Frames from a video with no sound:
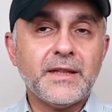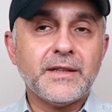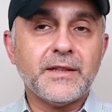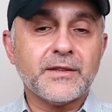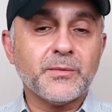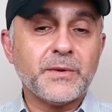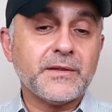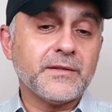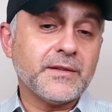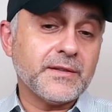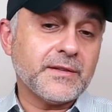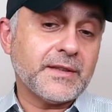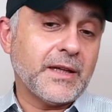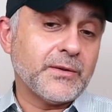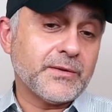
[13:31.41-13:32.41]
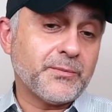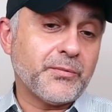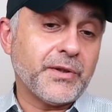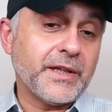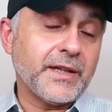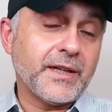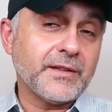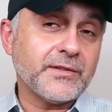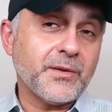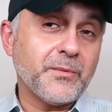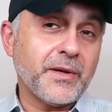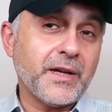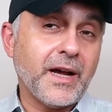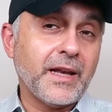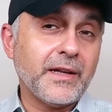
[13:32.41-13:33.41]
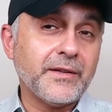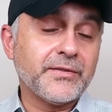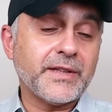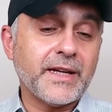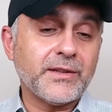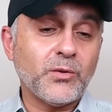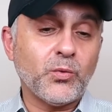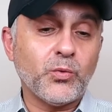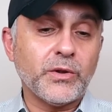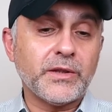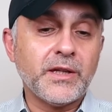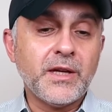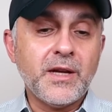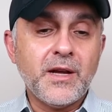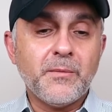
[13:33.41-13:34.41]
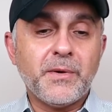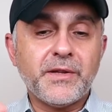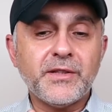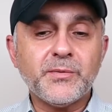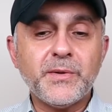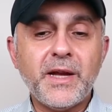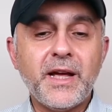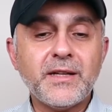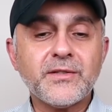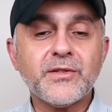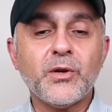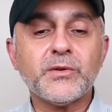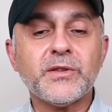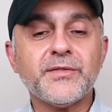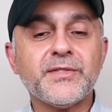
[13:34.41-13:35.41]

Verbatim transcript: this one sounds pretty nice to me. I love sandalwood. But this one has notes